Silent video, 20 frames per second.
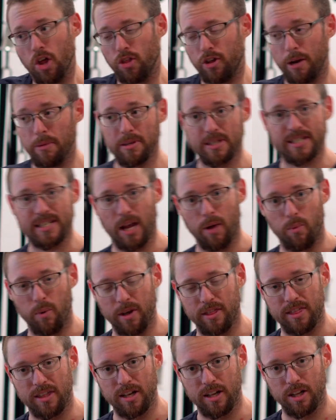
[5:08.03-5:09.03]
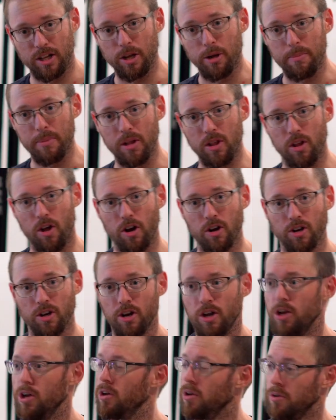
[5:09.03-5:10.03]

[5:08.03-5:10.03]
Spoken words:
They're able to stay with it a little bit longer.